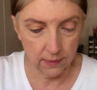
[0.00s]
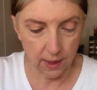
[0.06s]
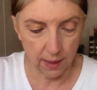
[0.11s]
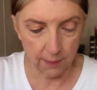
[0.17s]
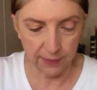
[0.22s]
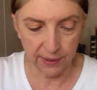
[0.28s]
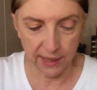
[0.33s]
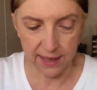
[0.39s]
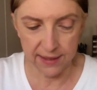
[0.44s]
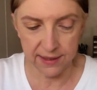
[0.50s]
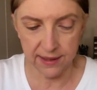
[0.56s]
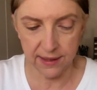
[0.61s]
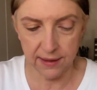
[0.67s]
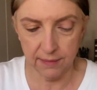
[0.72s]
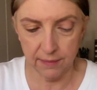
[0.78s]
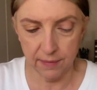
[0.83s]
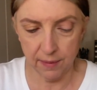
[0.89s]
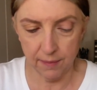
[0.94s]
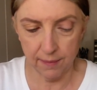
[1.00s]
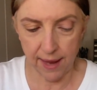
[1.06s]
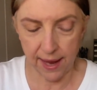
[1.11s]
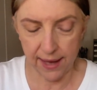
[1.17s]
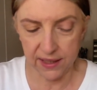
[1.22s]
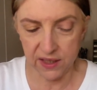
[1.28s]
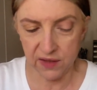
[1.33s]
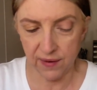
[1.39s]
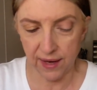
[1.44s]
Apply some
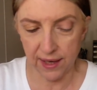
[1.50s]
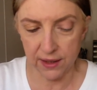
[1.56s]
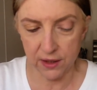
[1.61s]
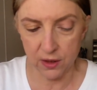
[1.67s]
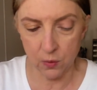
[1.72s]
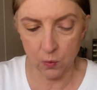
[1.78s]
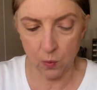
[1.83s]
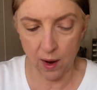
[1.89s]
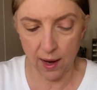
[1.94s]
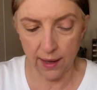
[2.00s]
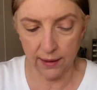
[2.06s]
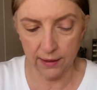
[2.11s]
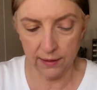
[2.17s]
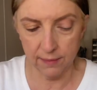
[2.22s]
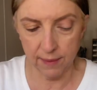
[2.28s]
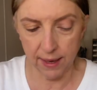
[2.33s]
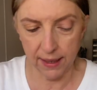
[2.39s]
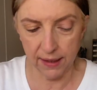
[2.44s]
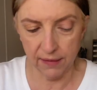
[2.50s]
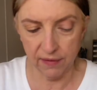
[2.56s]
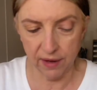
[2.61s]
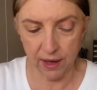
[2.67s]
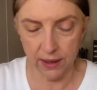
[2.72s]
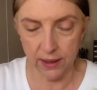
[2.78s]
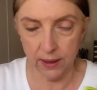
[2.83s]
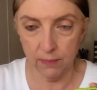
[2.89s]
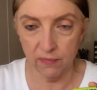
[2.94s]
Max Factor Wild Mega
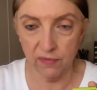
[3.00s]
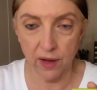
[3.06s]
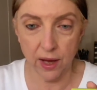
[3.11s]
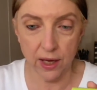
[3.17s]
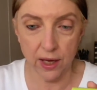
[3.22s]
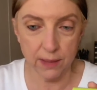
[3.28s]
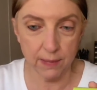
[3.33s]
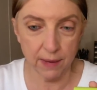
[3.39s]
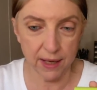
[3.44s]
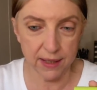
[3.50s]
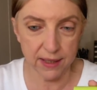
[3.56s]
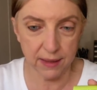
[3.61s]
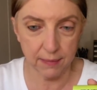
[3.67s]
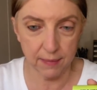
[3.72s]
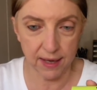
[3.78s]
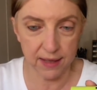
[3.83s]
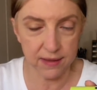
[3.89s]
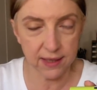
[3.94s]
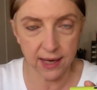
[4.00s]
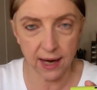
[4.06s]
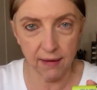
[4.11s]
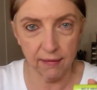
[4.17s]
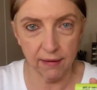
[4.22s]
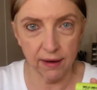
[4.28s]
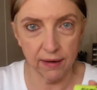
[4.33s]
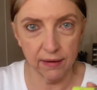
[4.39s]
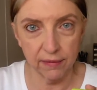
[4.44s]
Volume Volumizing
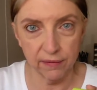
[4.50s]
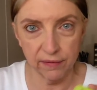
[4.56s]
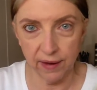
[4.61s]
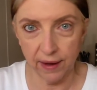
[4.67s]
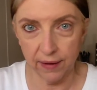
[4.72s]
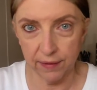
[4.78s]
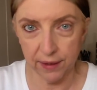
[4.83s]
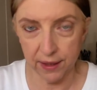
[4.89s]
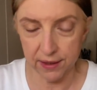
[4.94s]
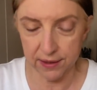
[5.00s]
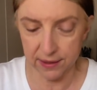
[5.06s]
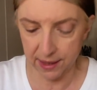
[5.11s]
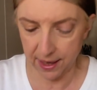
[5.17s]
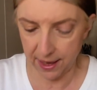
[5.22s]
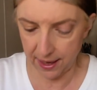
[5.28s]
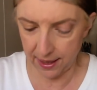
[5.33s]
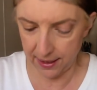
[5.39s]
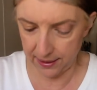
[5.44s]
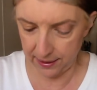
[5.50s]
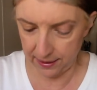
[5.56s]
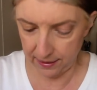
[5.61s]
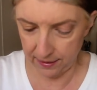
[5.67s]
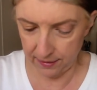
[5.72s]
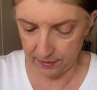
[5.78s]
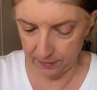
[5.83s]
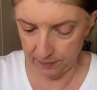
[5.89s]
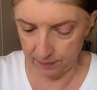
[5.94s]
mascara. Found this at
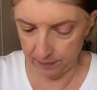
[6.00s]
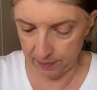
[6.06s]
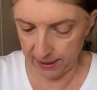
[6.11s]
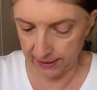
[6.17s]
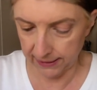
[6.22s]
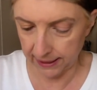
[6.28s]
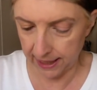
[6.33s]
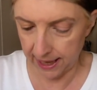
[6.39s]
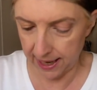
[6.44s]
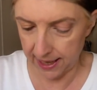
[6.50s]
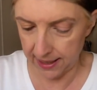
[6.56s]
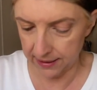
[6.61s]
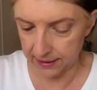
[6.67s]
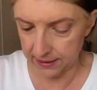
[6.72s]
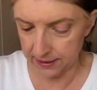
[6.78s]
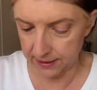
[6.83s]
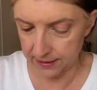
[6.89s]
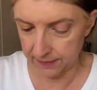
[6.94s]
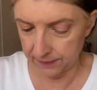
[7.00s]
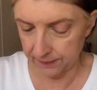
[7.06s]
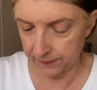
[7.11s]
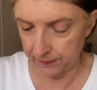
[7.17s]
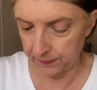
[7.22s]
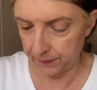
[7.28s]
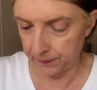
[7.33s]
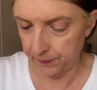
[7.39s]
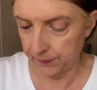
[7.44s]
Big Lots
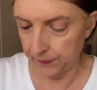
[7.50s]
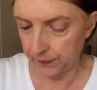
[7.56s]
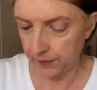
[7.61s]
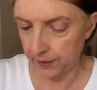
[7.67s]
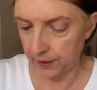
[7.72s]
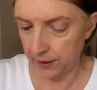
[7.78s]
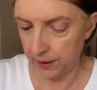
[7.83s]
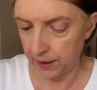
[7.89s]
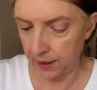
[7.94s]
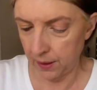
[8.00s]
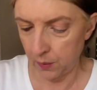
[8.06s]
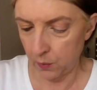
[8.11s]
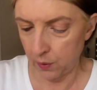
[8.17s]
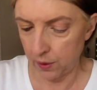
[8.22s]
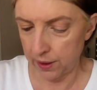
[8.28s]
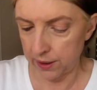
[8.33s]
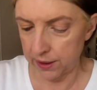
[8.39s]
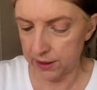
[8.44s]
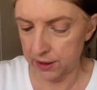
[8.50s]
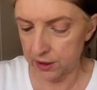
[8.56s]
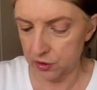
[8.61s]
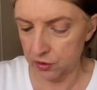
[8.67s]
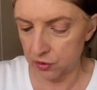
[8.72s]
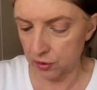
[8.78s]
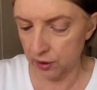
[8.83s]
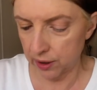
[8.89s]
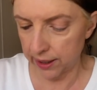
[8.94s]
and wanted to
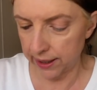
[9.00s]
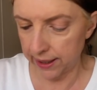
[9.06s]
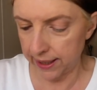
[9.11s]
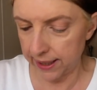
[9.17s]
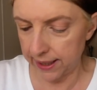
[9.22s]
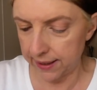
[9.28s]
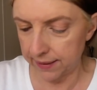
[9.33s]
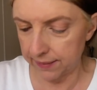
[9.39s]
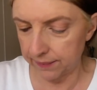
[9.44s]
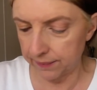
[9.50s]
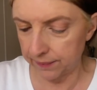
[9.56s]
try it.